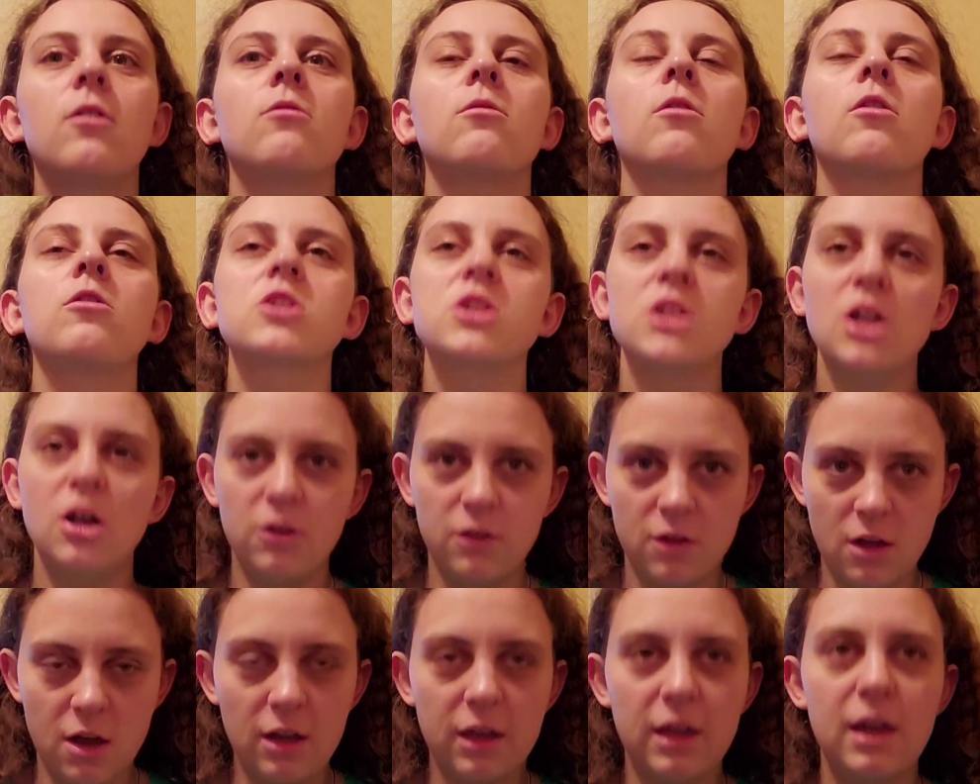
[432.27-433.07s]

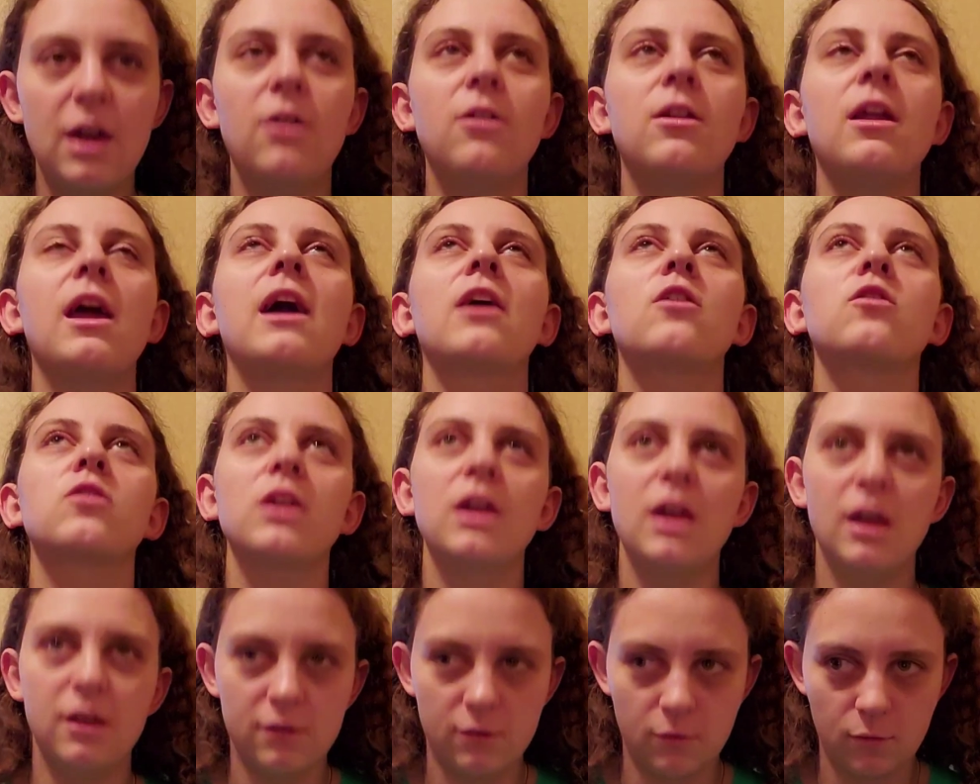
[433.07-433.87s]
Rochelle Knockout
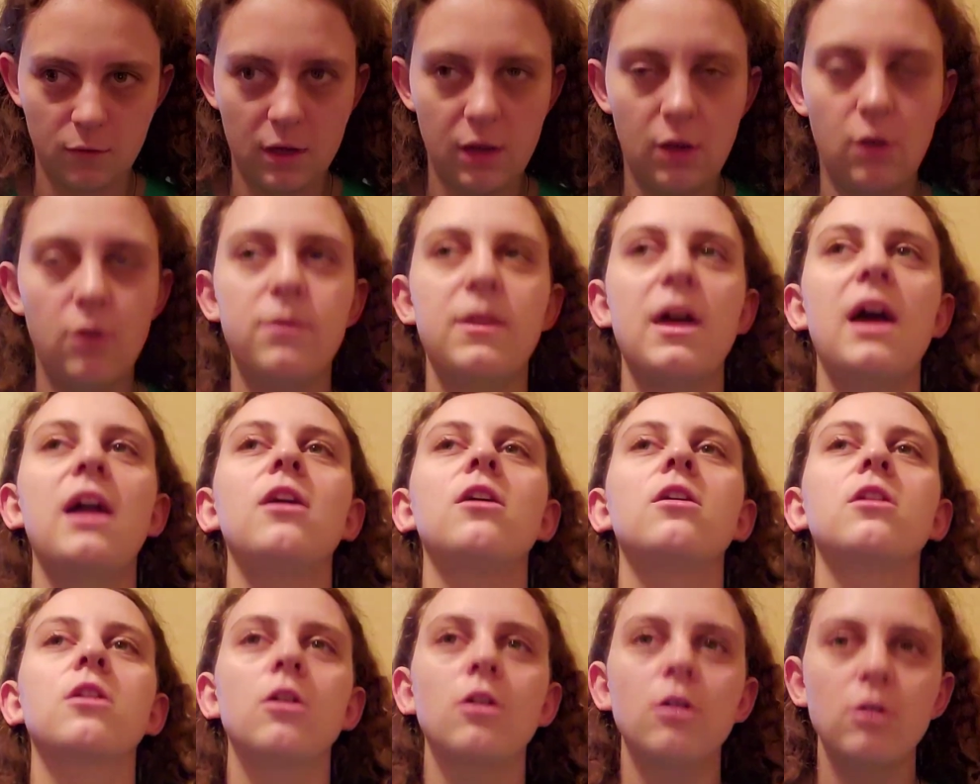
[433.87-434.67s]
actually has a video of
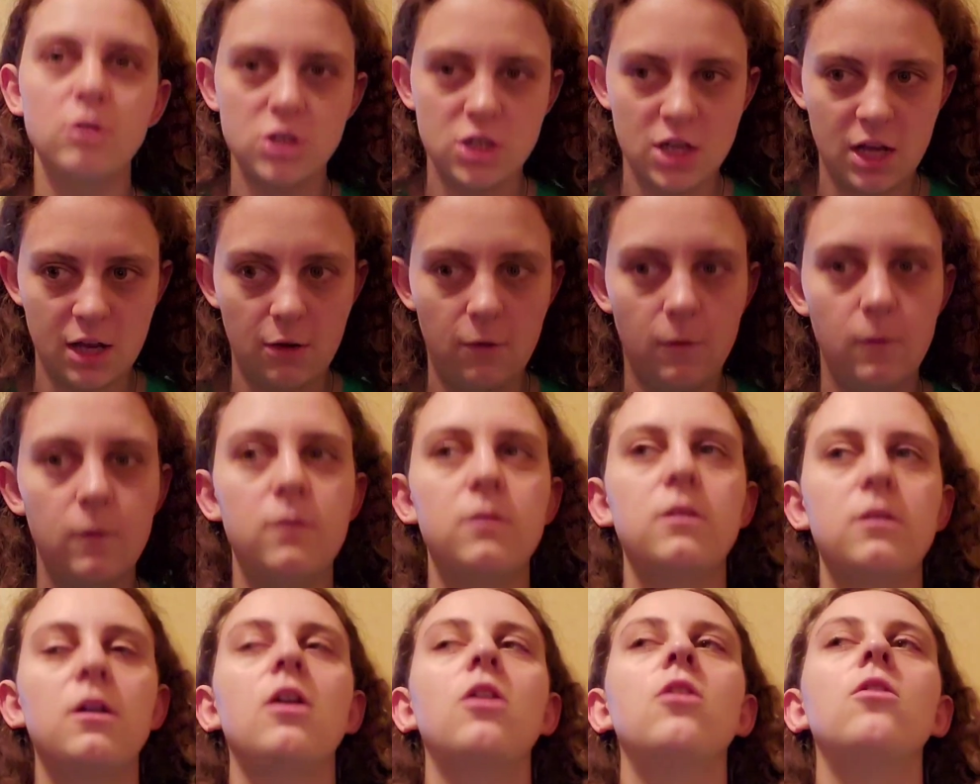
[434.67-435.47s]
that on her channel,
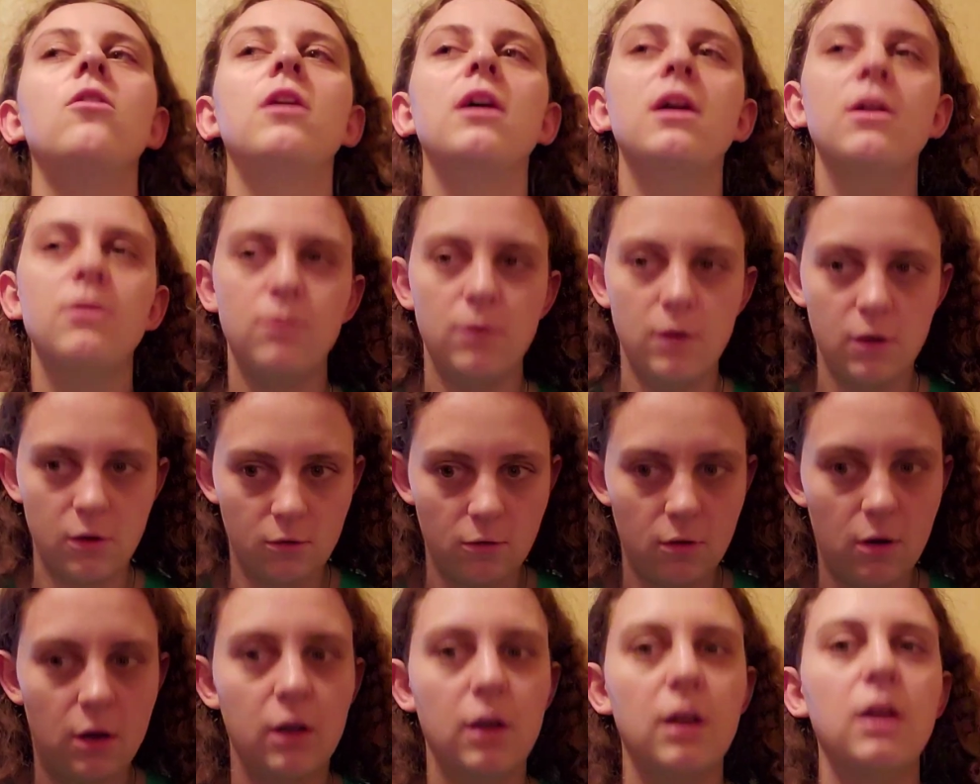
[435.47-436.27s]
so if
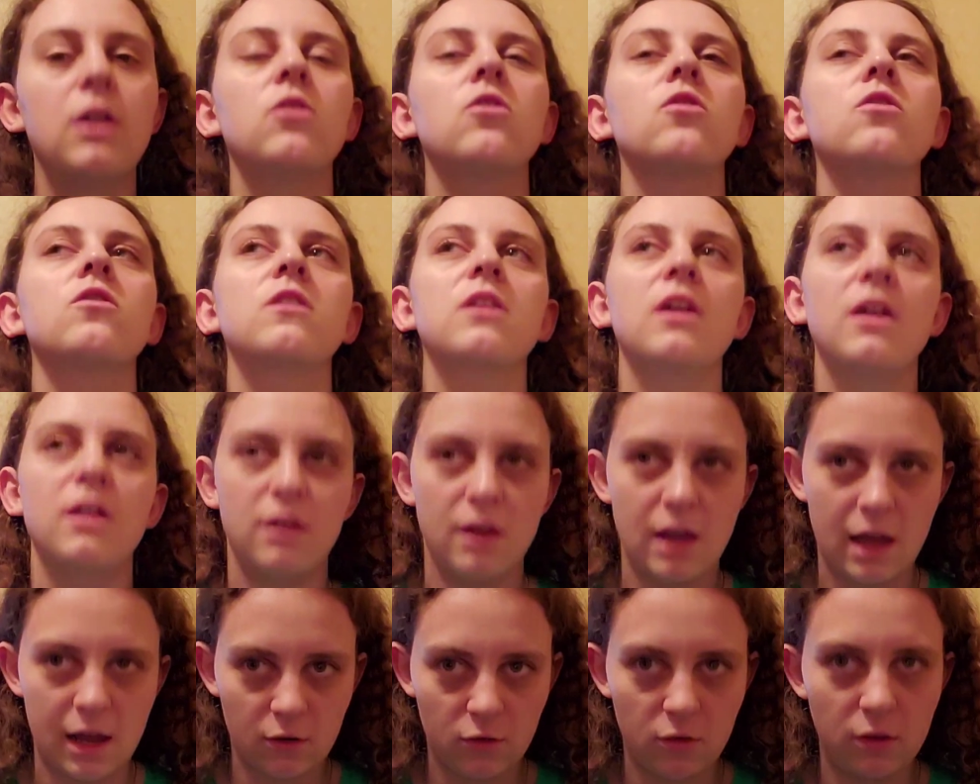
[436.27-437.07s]
you are
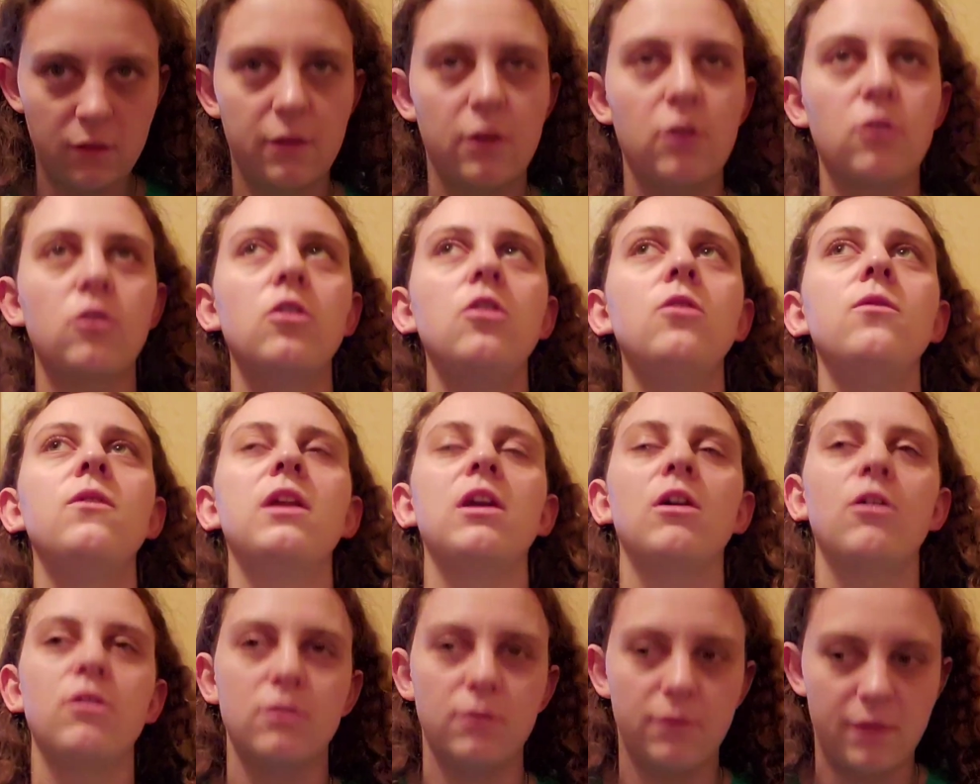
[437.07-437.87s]
interested, actually there are 2
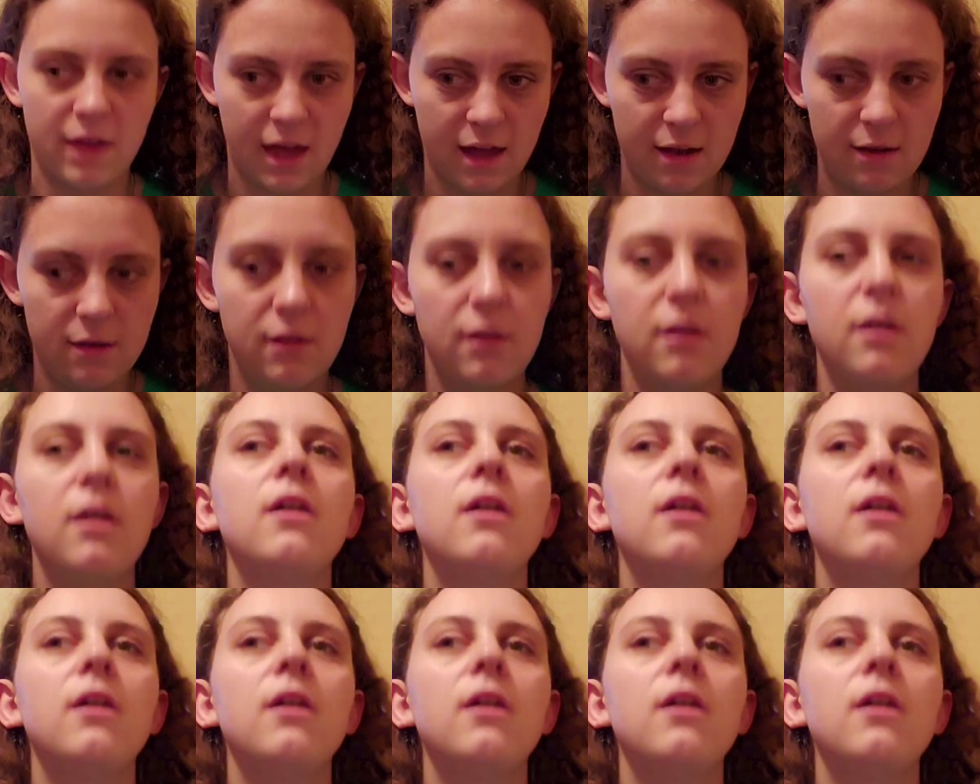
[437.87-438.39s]
videos of that,